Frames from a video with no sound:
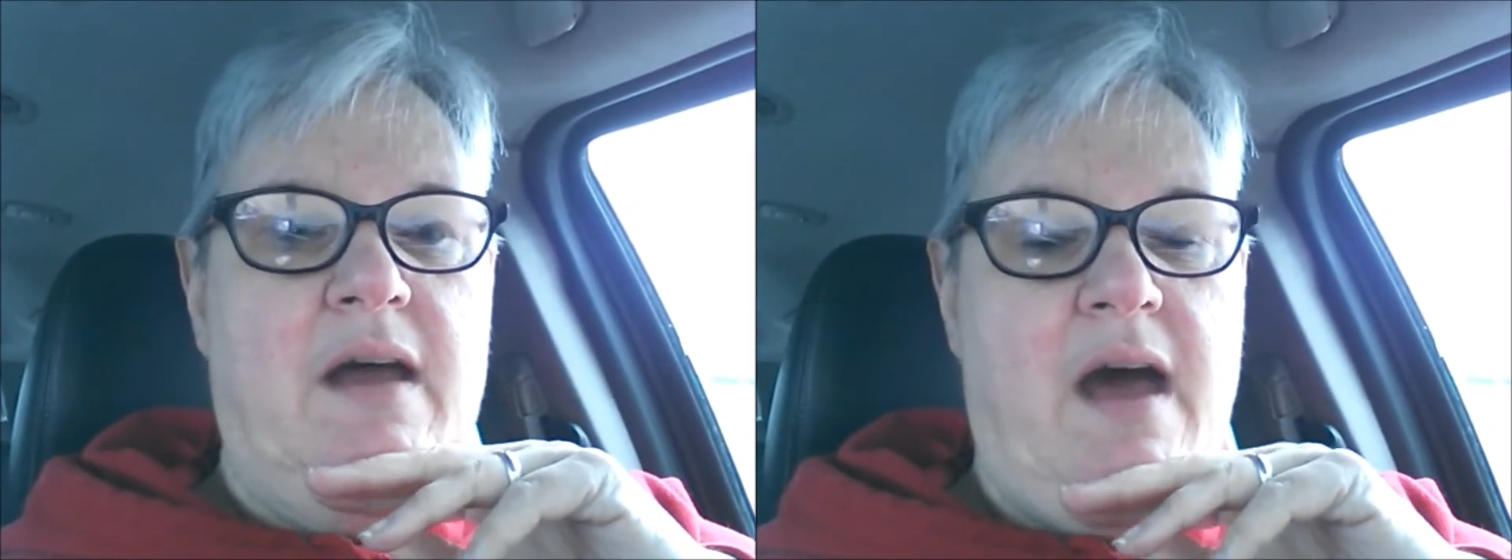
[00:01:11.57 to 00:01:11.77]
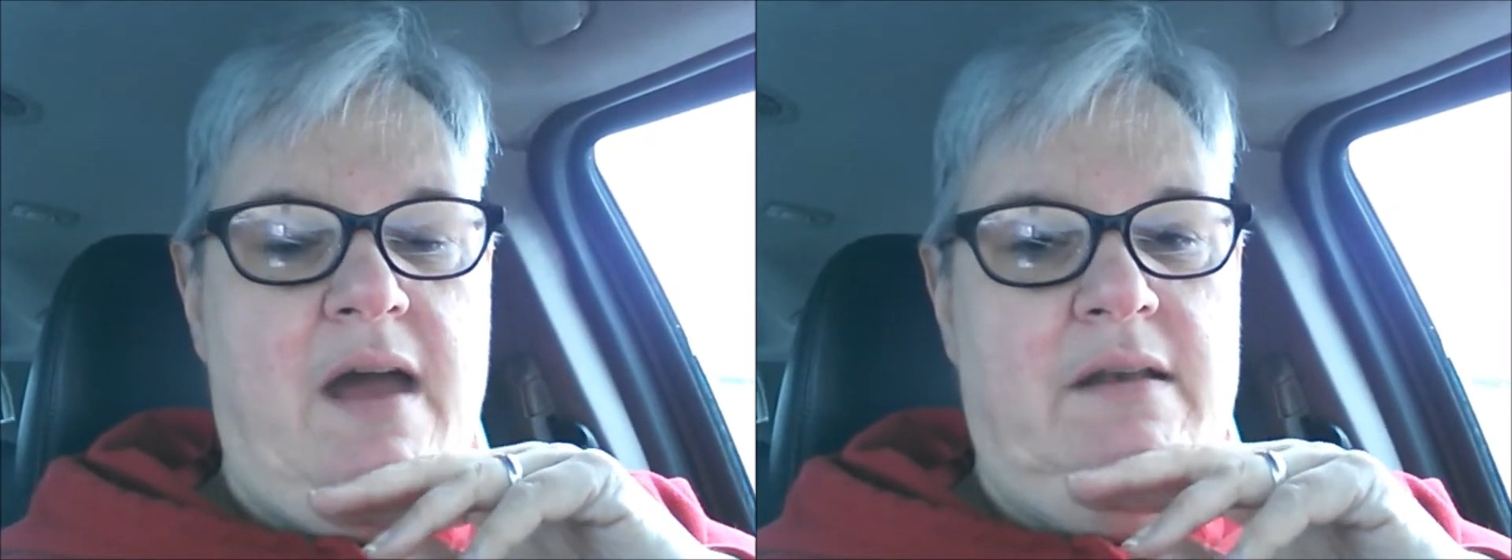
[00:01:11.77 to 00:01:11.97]

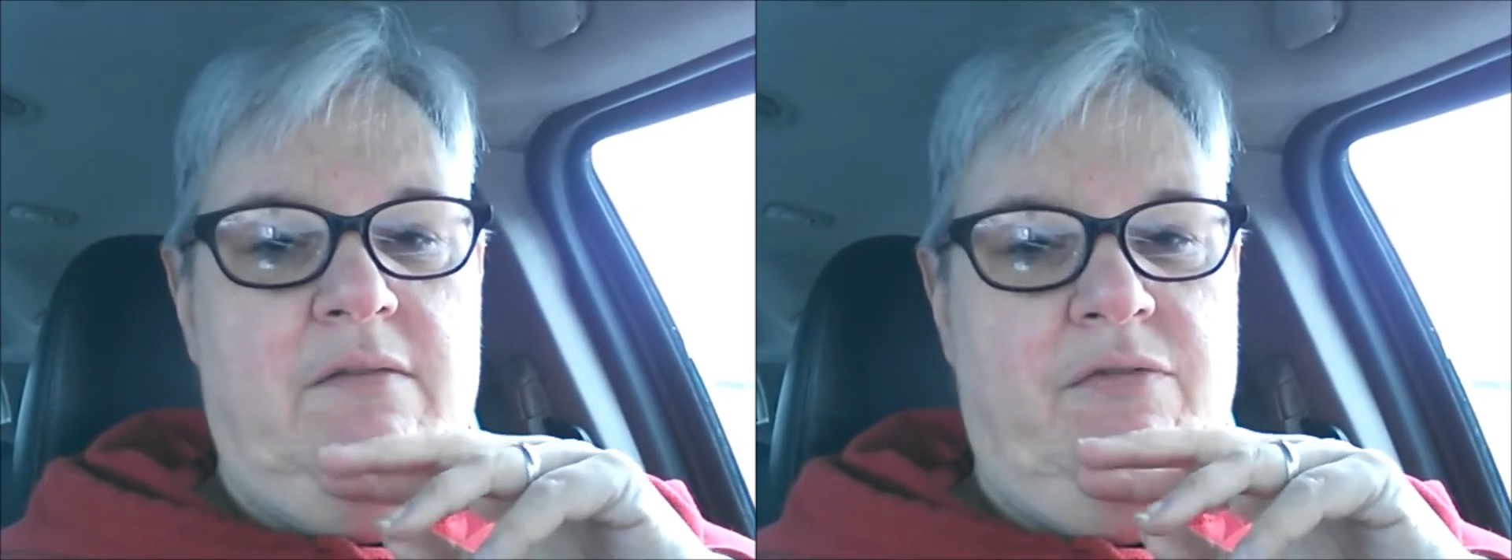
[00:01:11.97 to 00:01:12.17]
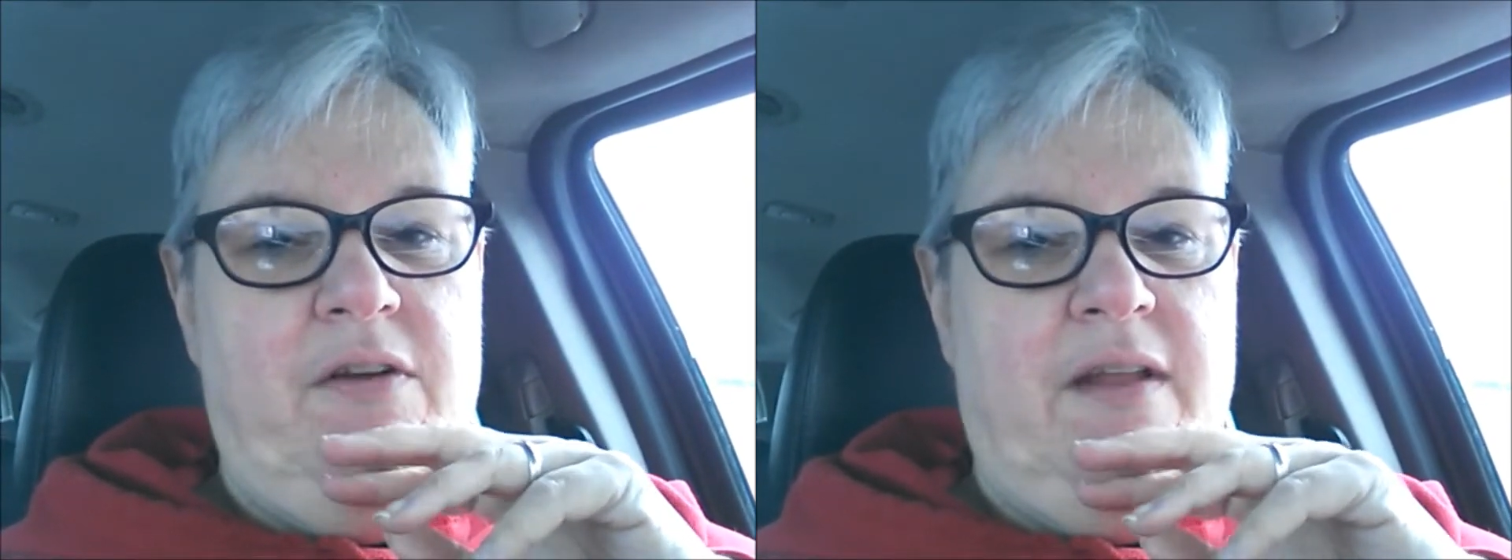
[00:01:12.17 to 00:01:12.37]
high,
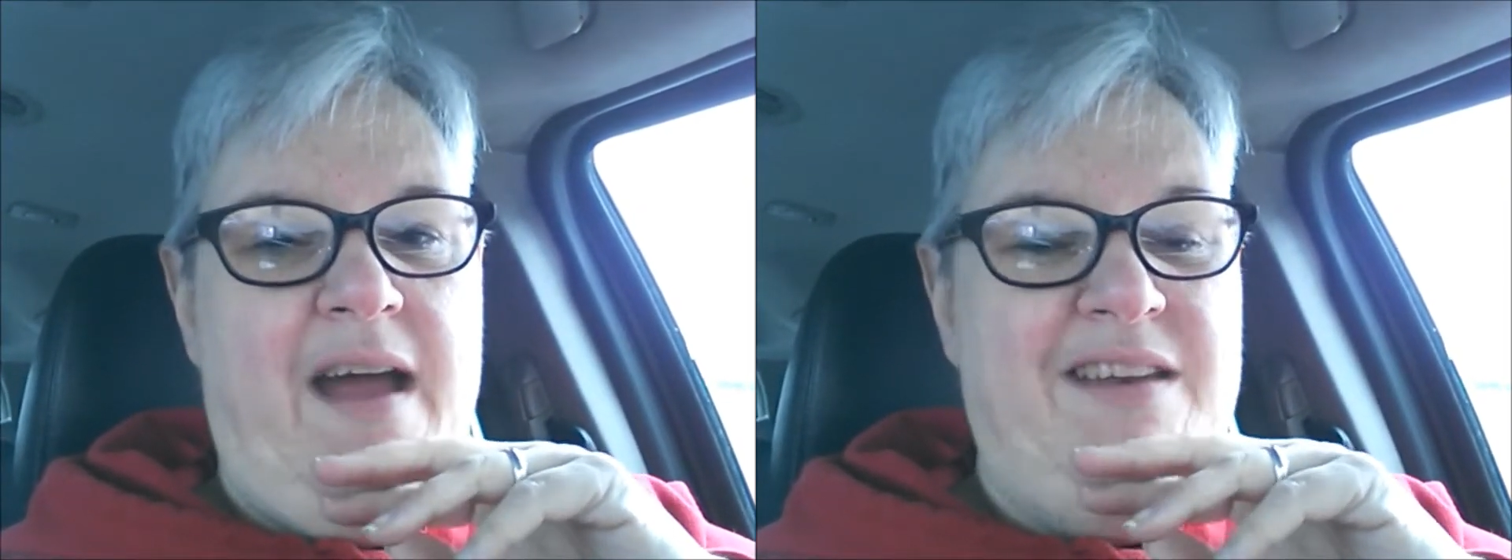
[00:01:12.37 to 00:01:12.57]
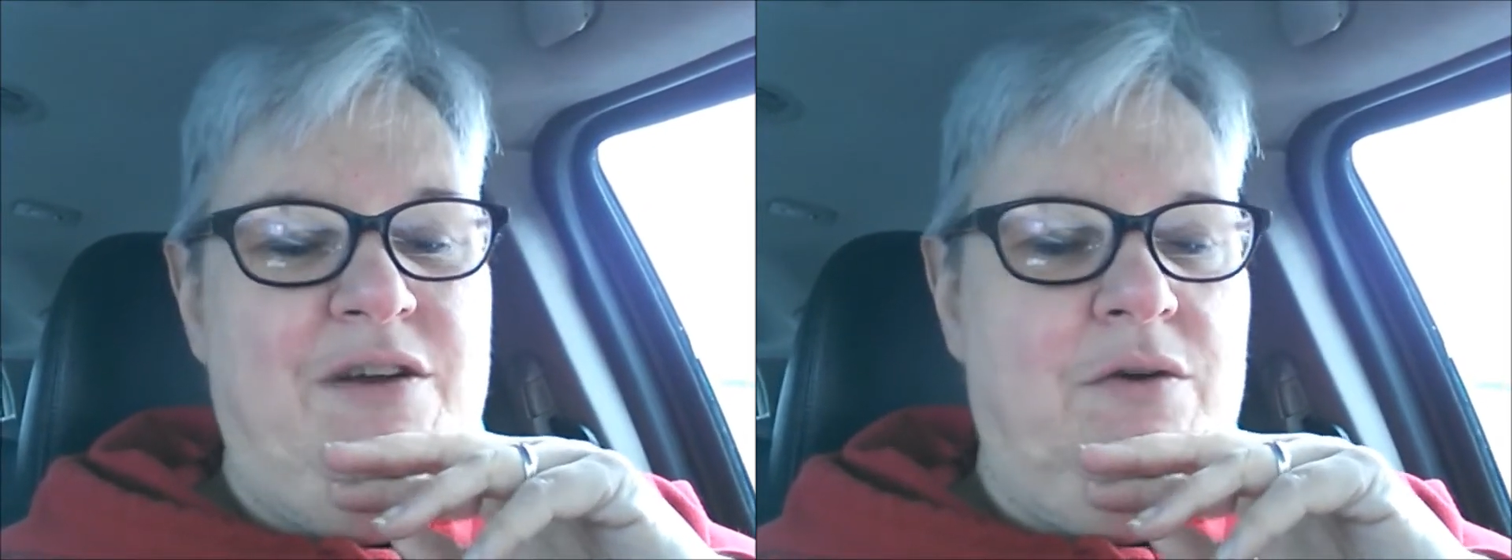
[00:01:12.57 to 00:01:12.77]
fairly
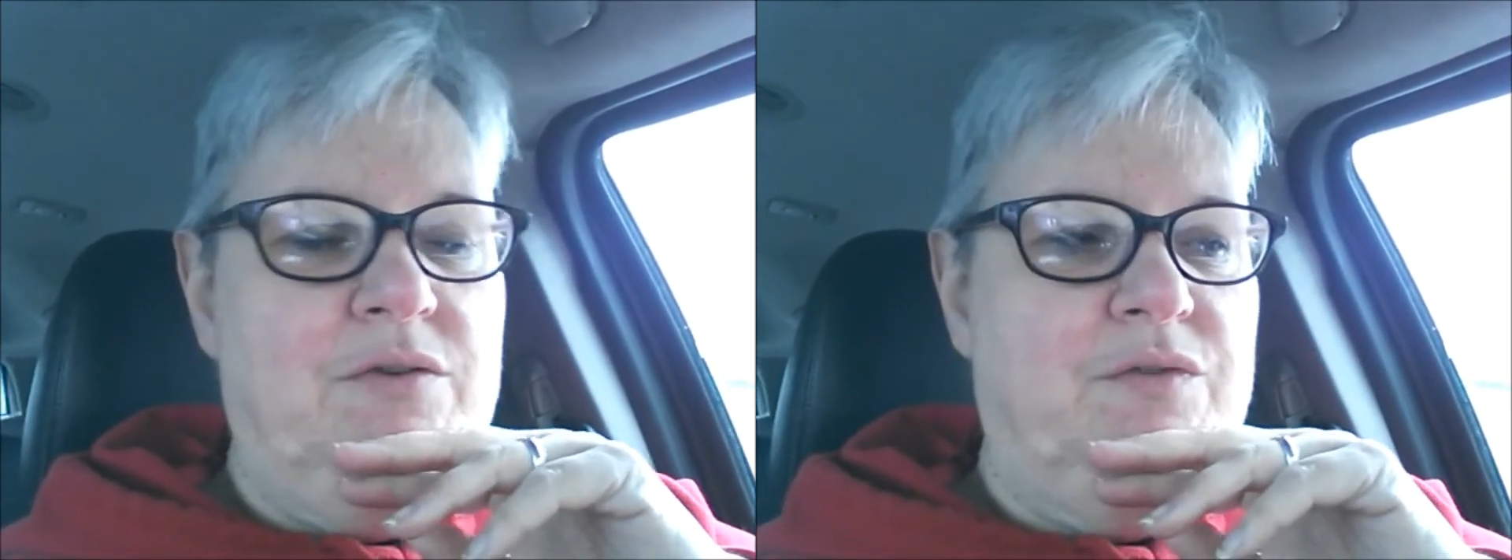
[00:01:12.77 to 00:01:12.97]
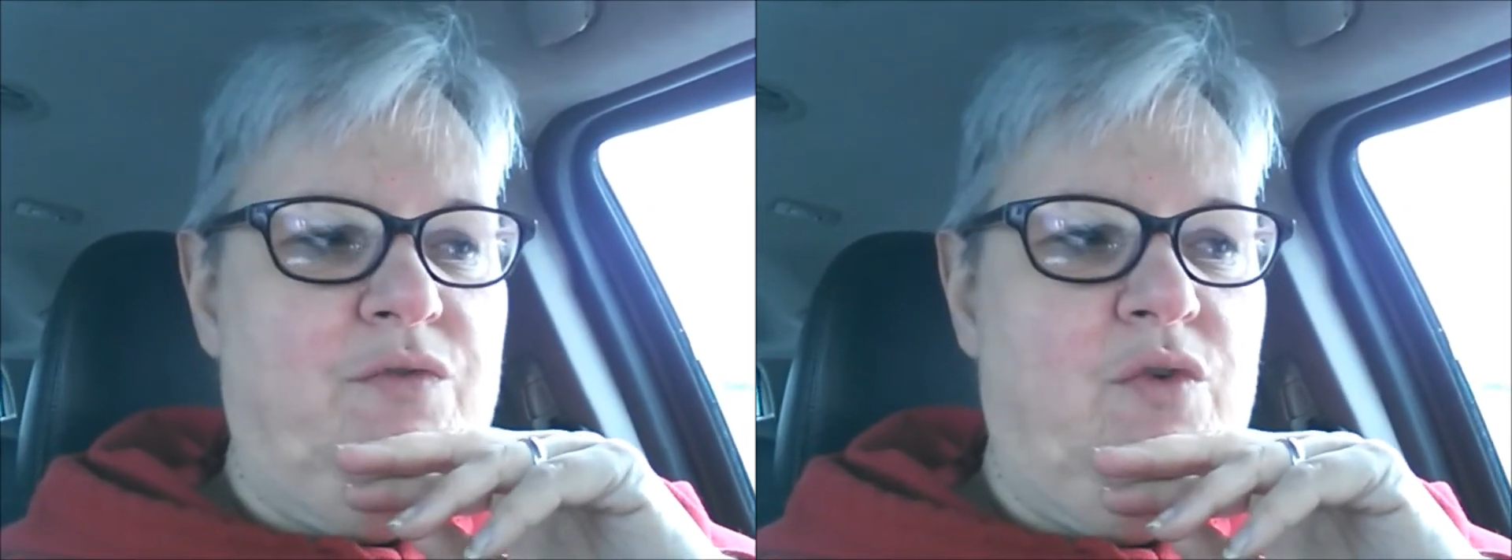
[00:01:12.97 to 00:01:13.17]
high
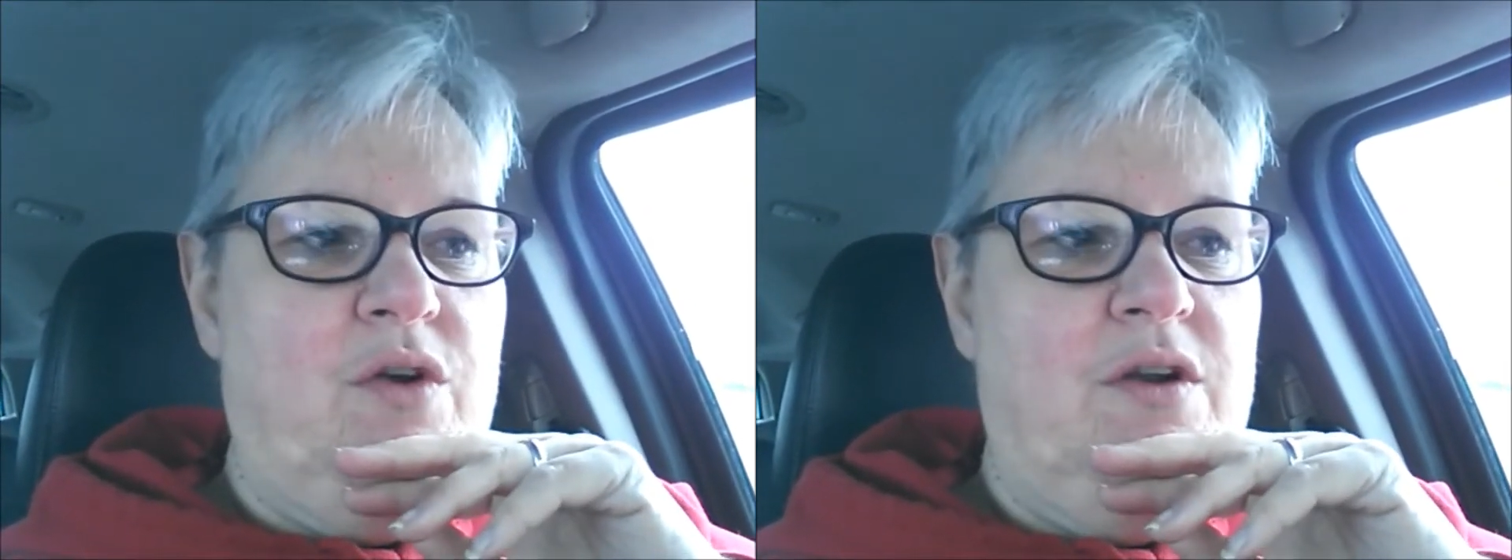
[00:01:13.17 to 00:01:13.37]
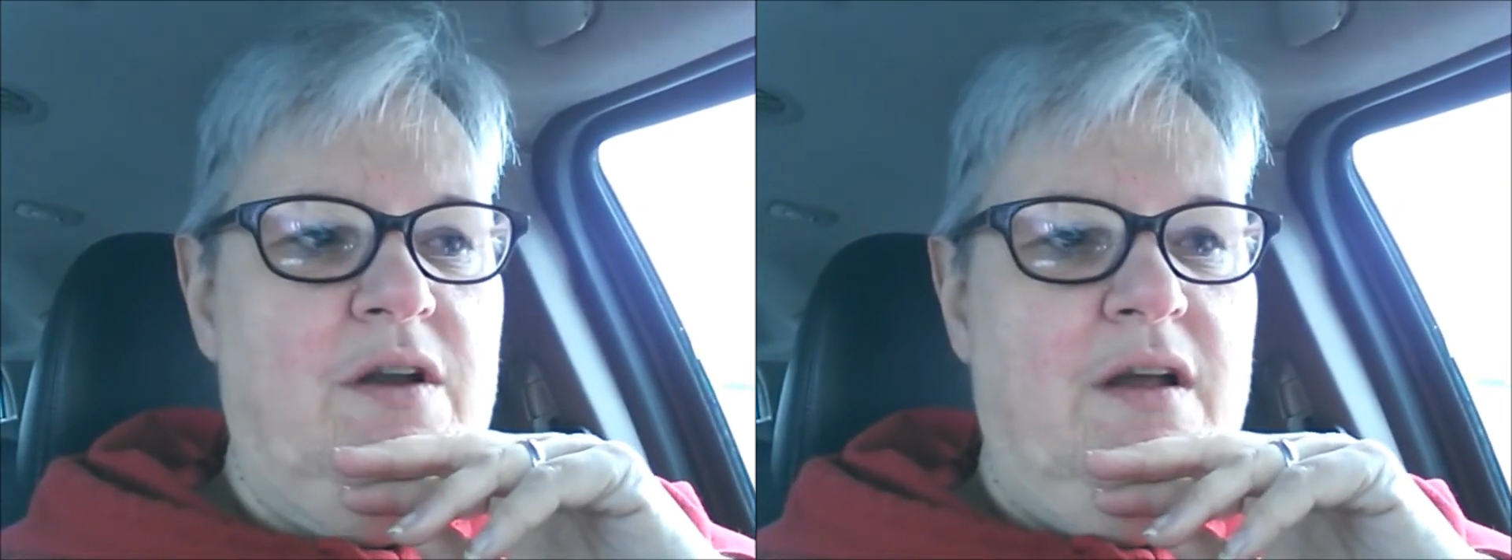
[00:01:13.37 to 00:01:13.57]
dose
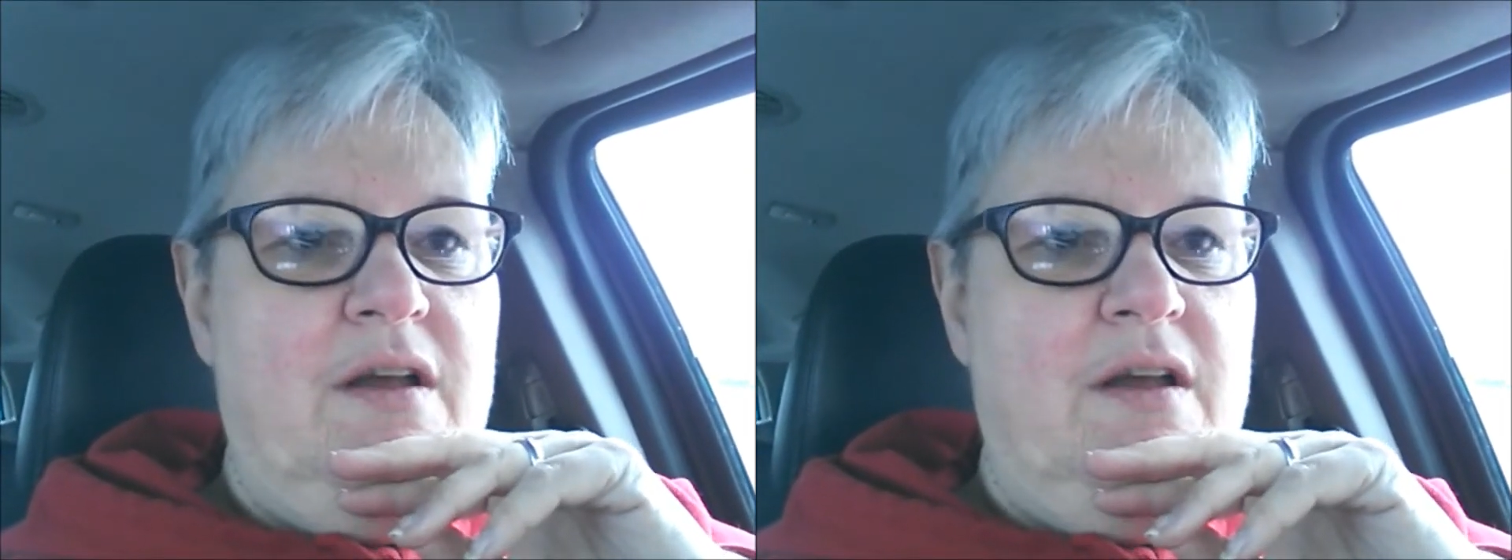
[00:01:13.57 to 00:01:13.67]
for